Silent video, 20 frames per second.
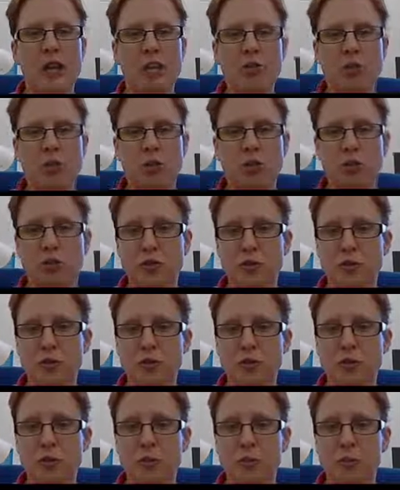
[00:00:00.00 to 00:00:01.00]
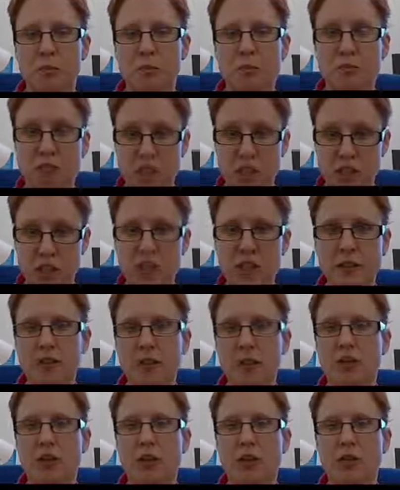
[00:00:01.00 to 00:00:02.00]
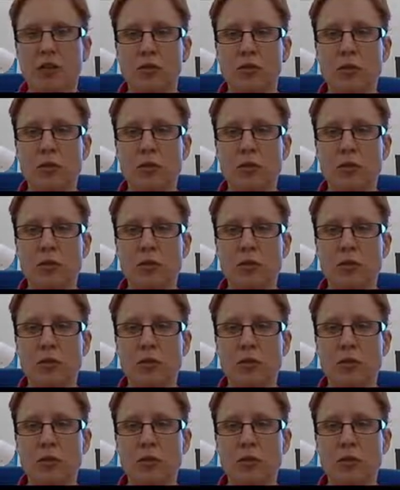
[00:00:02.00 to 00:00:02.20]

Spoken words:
in order to facilitate